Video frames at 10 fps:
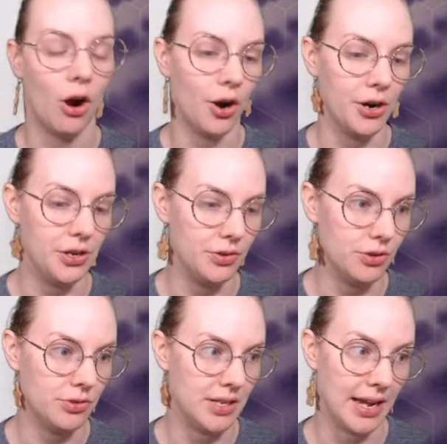Are you
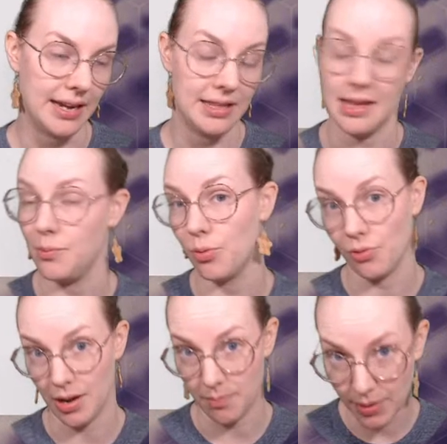using anything
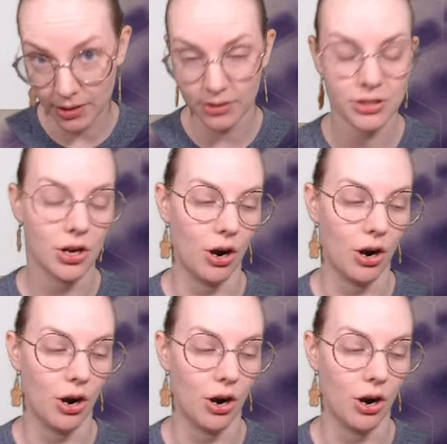pre-built?